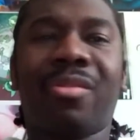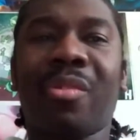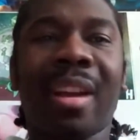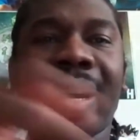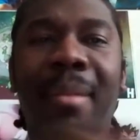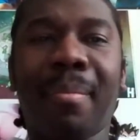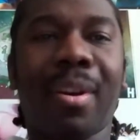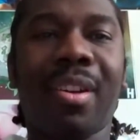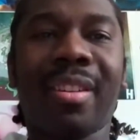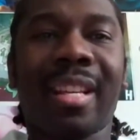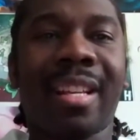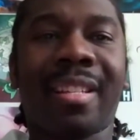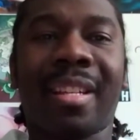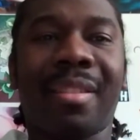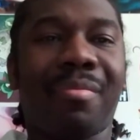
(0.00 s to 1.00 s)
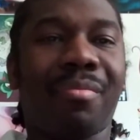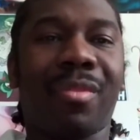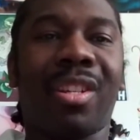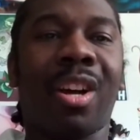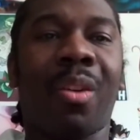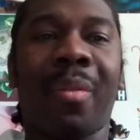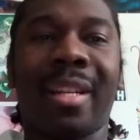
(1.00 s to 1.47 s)
Dragon Ball
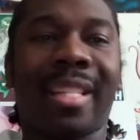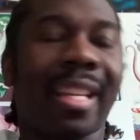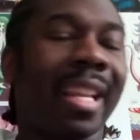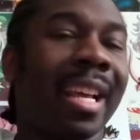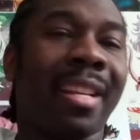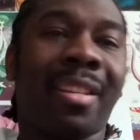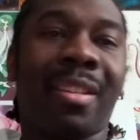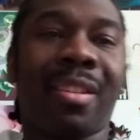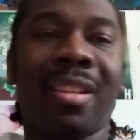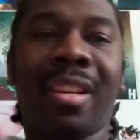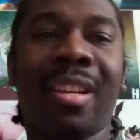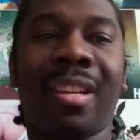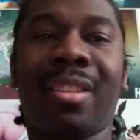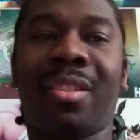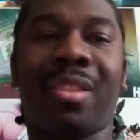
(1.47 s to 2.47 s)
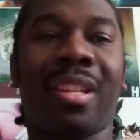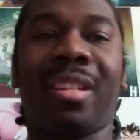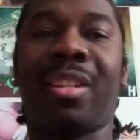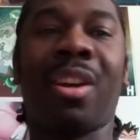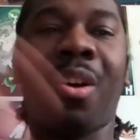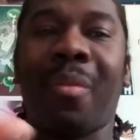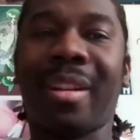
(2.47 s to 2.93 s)
doesn't go into that
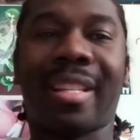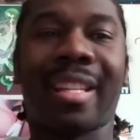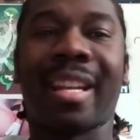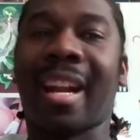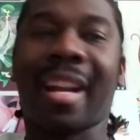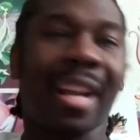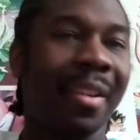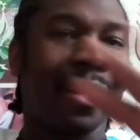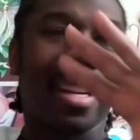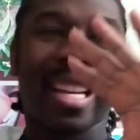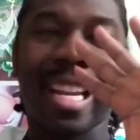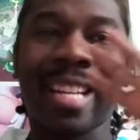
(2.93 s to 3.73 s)
area.